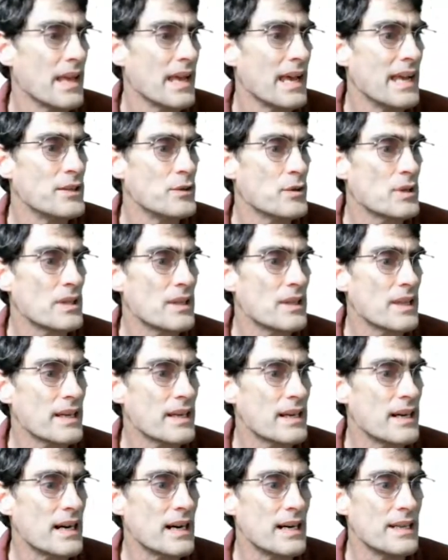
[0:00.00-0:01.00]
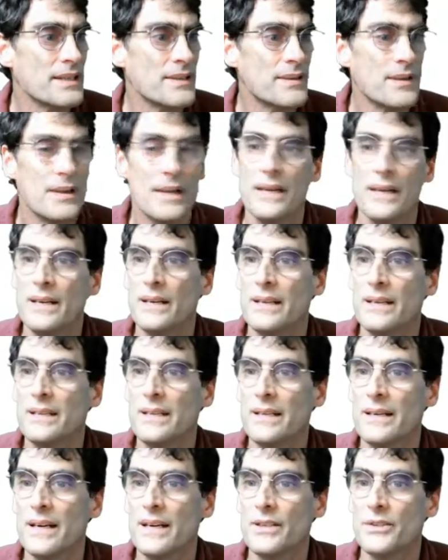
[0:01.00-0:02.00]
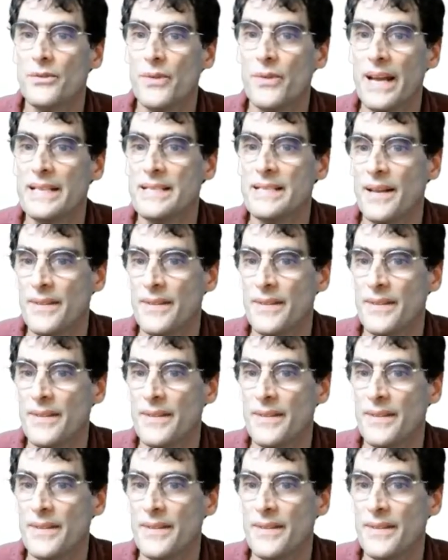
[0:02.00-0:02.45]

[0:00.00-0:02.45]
and you click on grades.